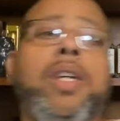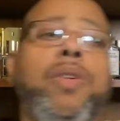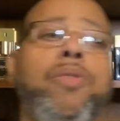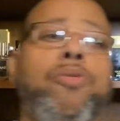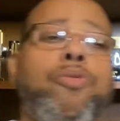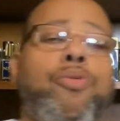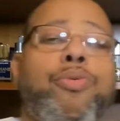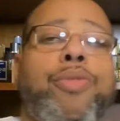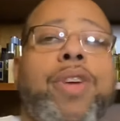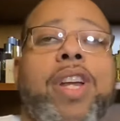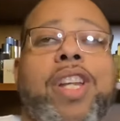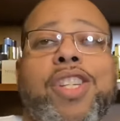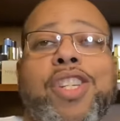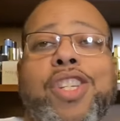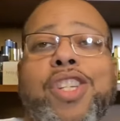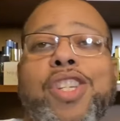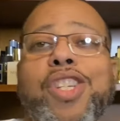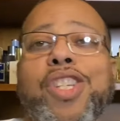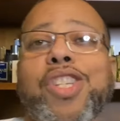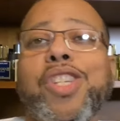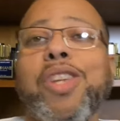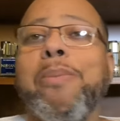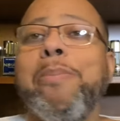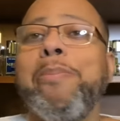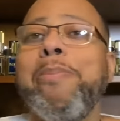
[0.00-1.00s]

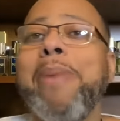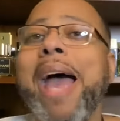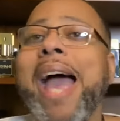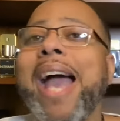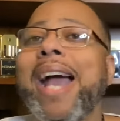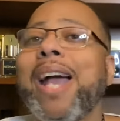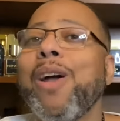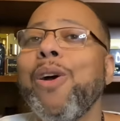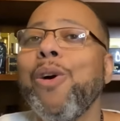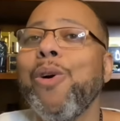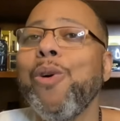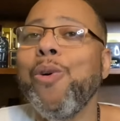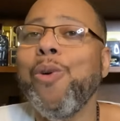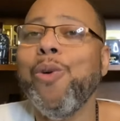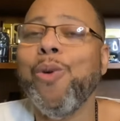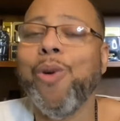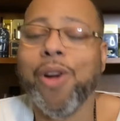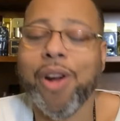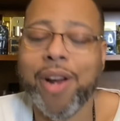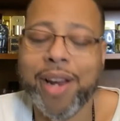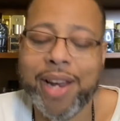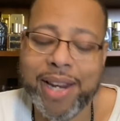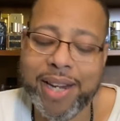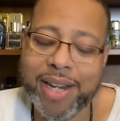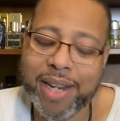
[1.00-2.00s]
rich tobacco
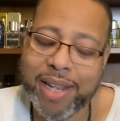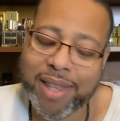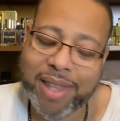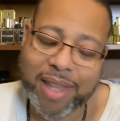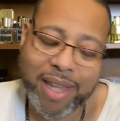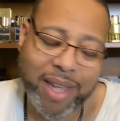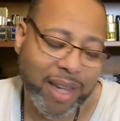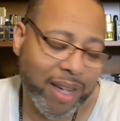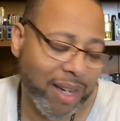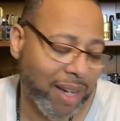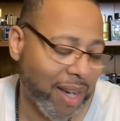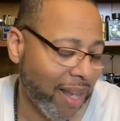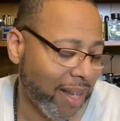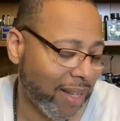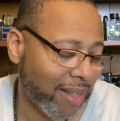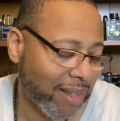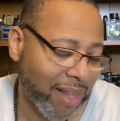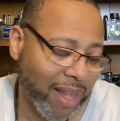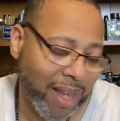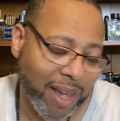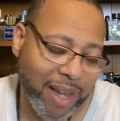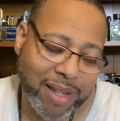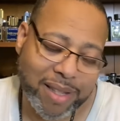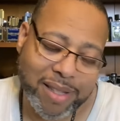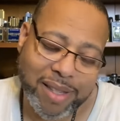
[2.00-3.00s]
or anything like
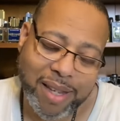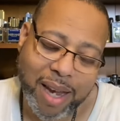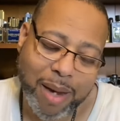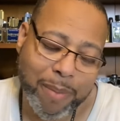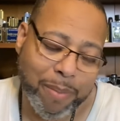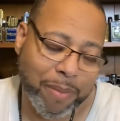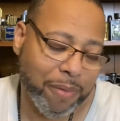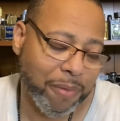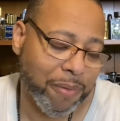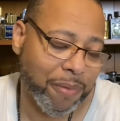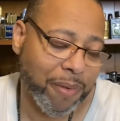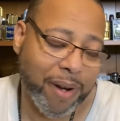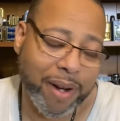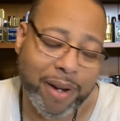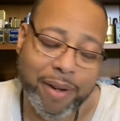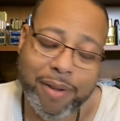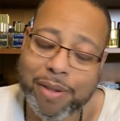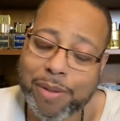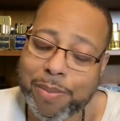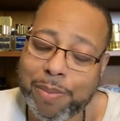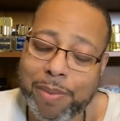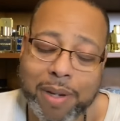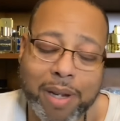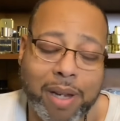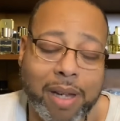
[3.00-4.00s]
that type of
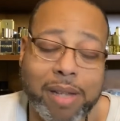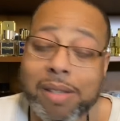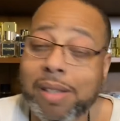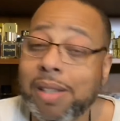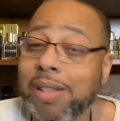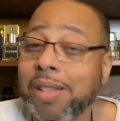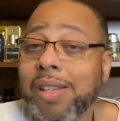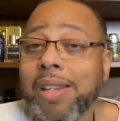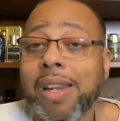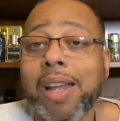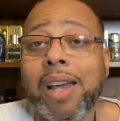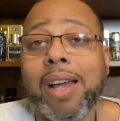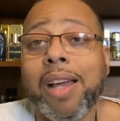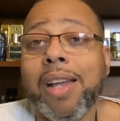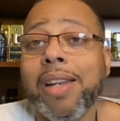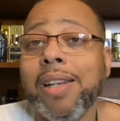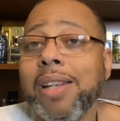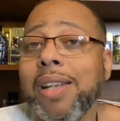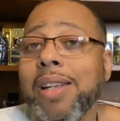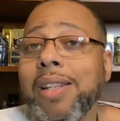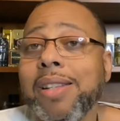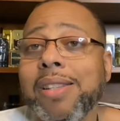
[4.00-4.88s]
fragrance, because it's not.